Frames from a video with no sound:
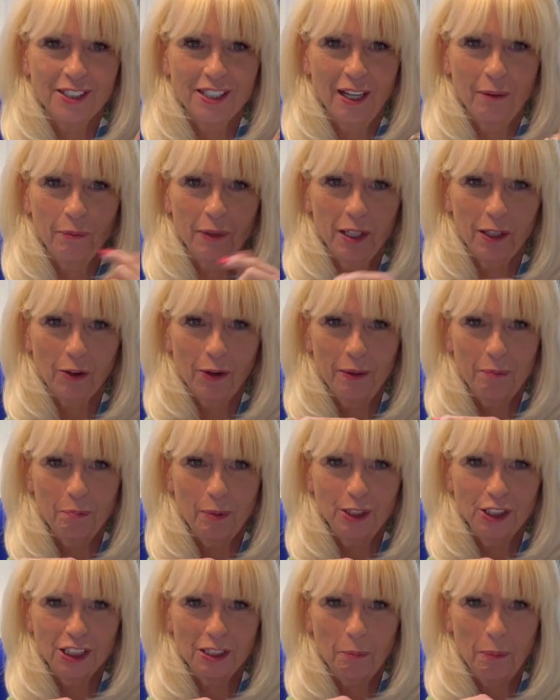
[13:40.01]
I'm going to go ahead and
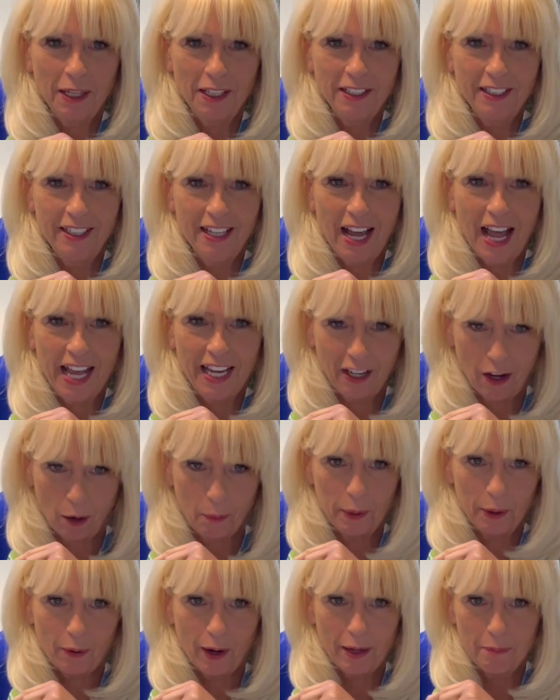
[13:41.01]
push the button, and I'll
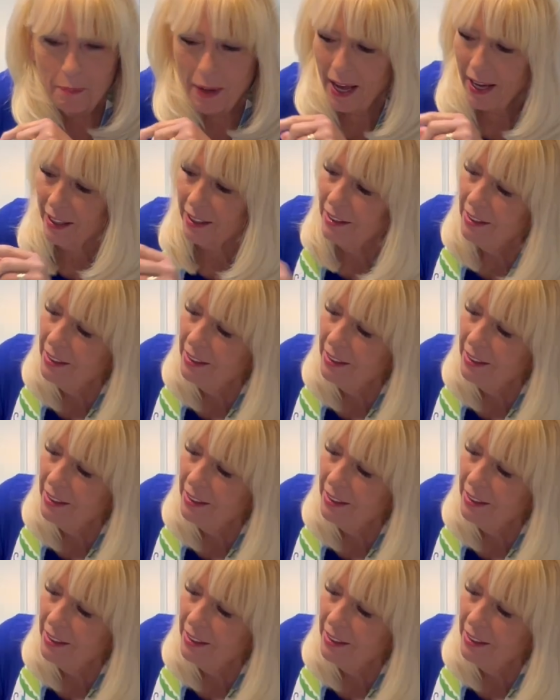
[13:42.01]
be right back.